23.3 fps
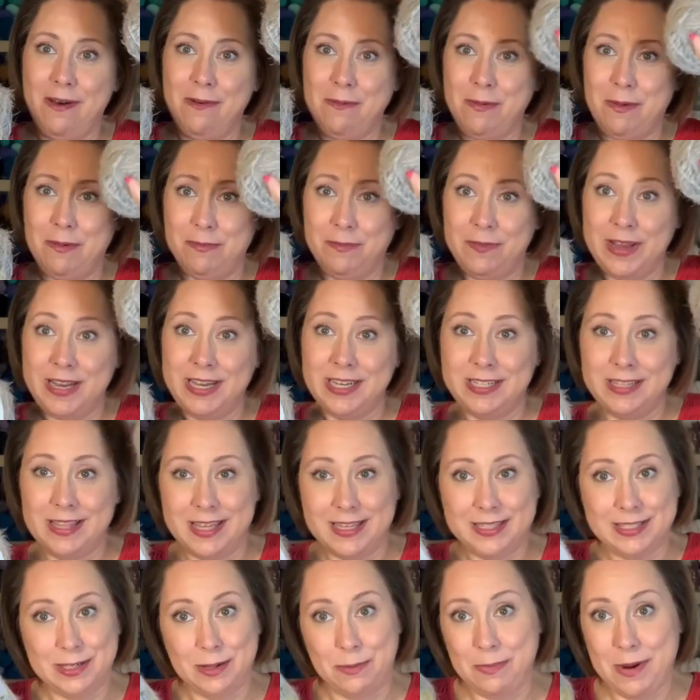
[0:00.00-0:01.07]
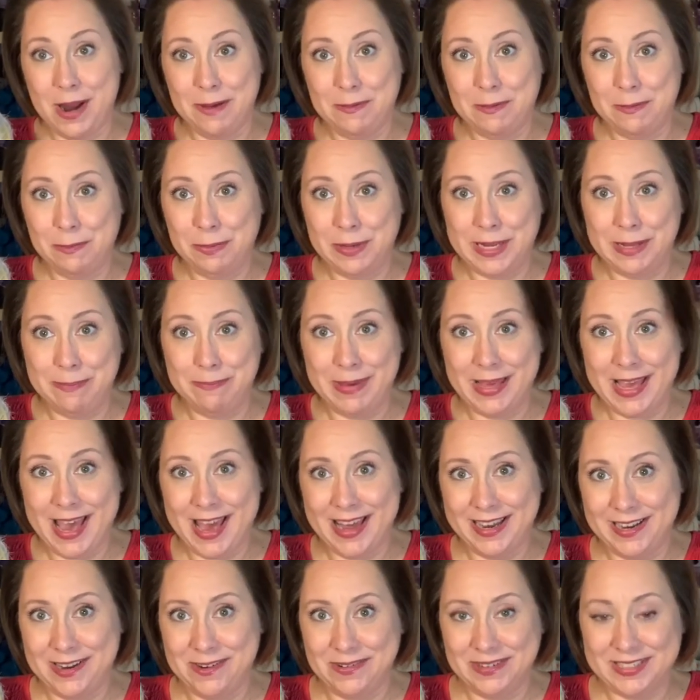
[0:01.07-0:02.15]
will finish, this will probably be
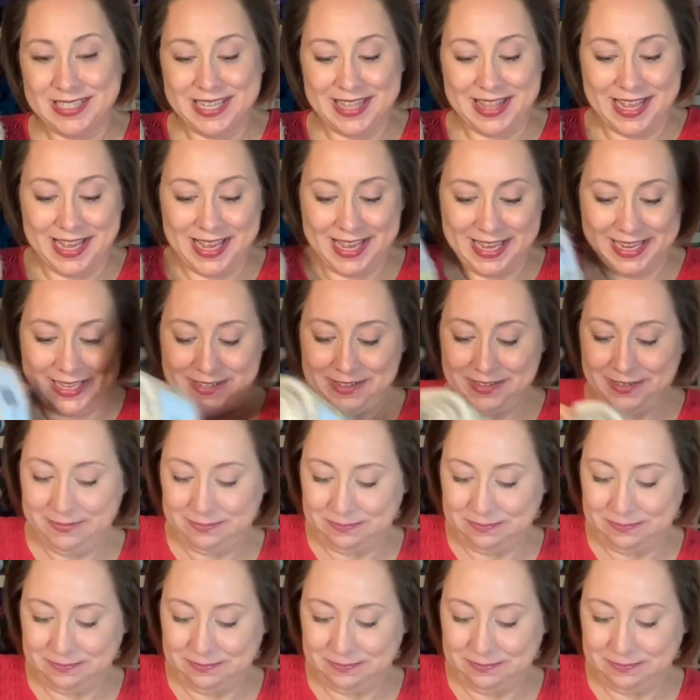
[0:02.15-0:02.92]
added on to the end.